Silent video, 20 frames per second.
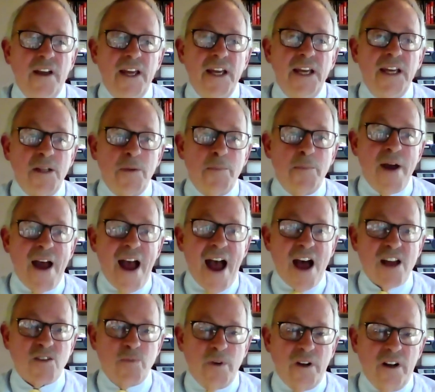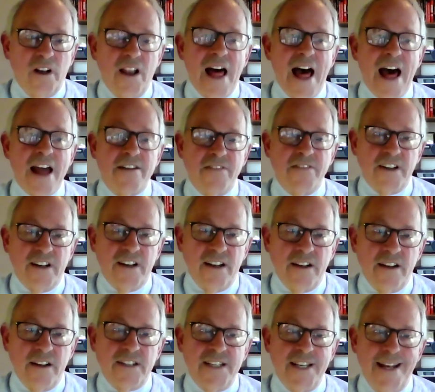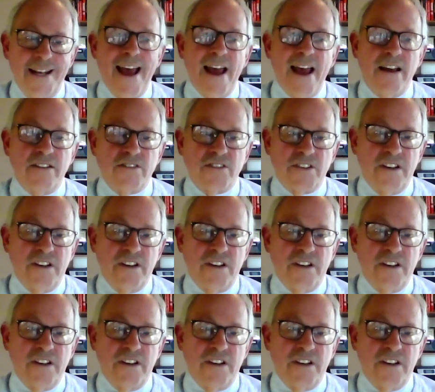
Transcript: in the past, but a lot of it today is,